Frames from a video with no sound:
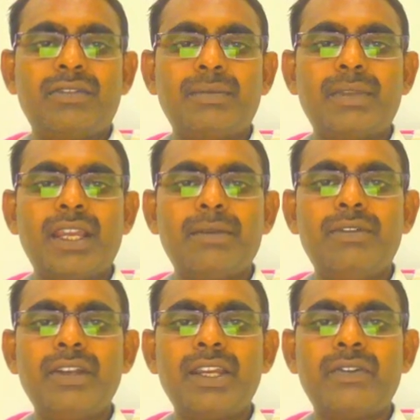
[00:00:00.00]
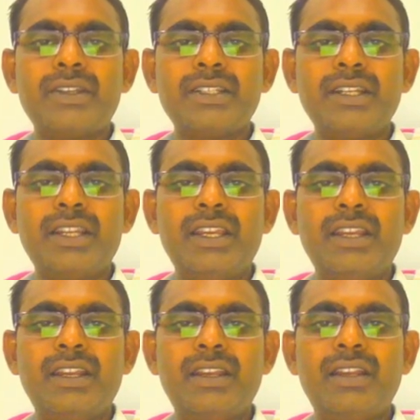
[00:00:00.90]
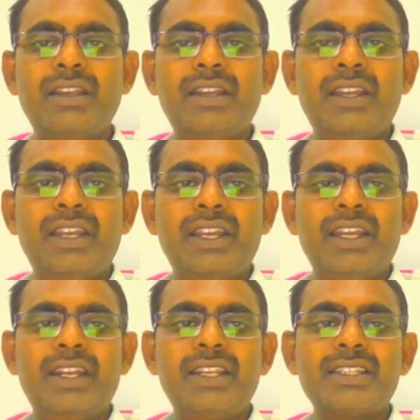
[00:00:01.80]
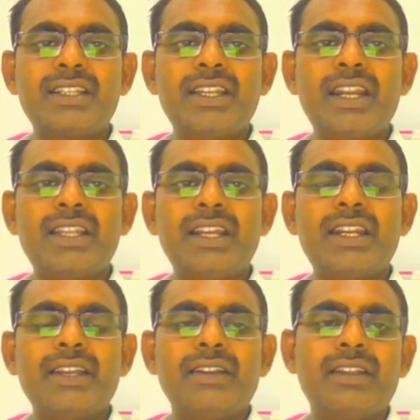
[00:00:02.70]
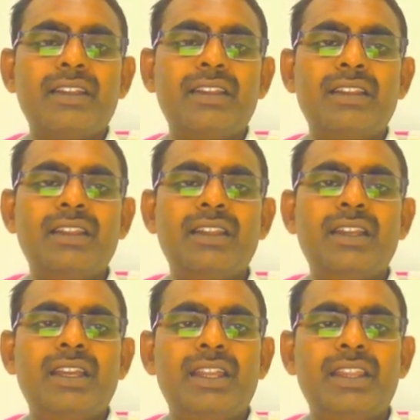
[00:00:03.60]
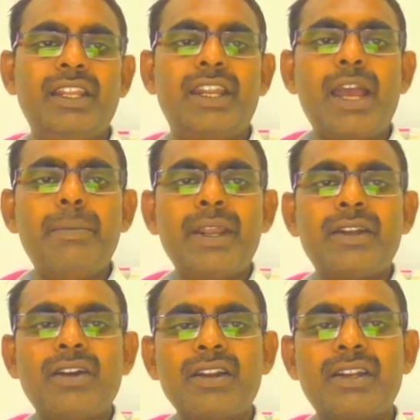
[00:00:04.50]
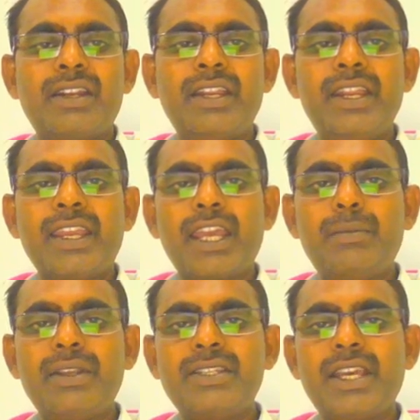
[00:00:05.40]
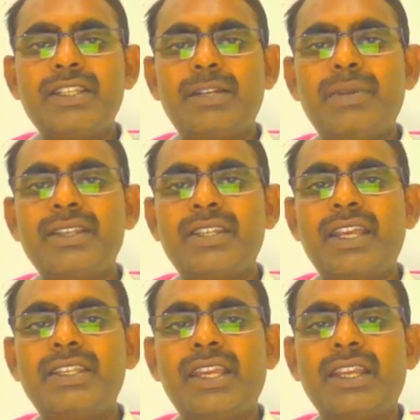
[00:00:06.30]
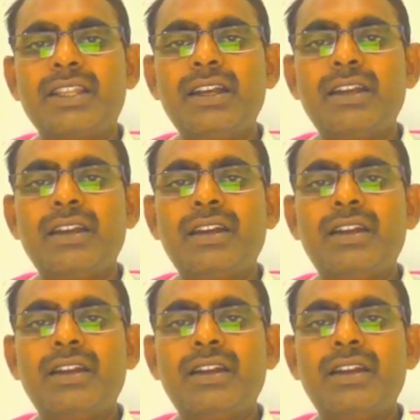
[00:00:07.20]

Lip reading: From the above equation, it is clear that the damping torque Td can be changed by changing the